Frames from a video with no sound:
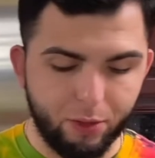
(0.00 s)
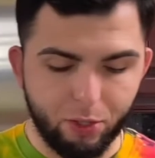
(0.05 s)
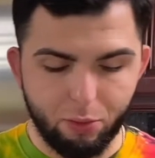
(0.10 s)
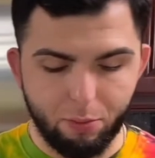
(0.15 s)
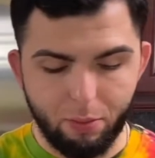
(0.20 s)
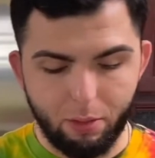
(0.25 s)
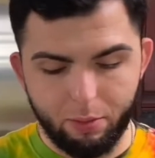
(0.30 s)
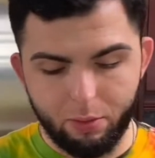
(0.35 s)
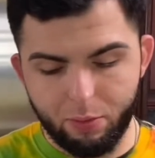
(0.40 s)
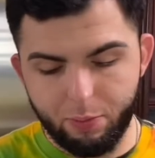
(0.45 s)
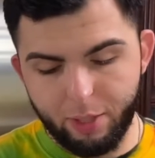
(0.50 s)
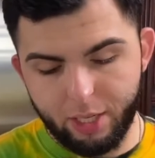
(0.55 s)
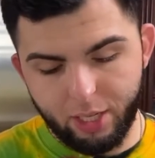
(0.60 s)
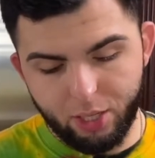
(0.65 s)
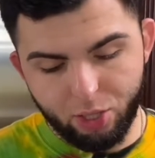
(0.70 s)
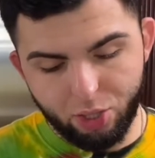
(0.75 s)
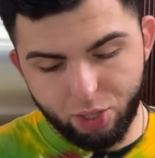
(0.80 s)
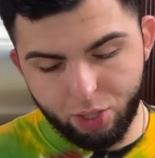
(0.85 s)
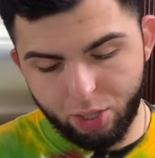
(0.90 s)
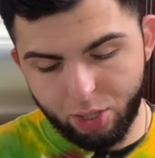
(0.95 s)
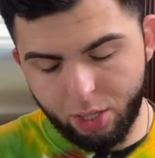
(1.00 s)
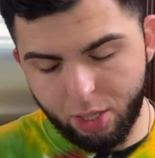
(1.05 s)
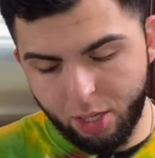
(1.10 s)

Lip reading: Some baby spinach.